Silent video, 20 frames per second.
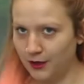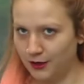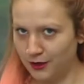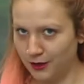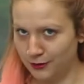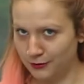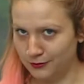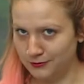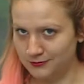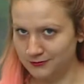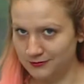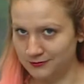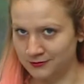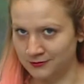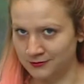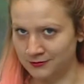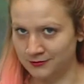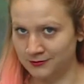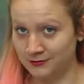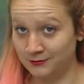Oh,
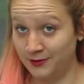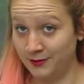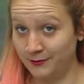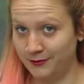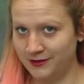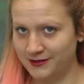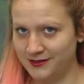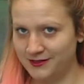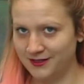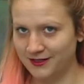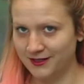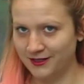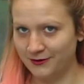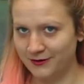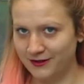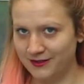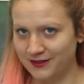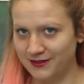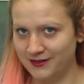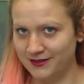maybe it's going to go
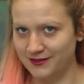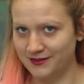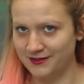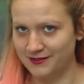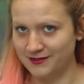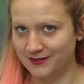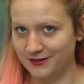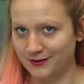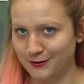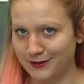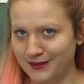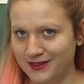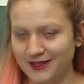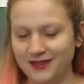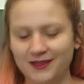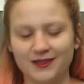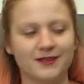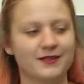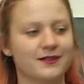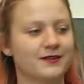in this. I quite
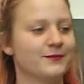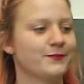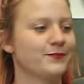like it.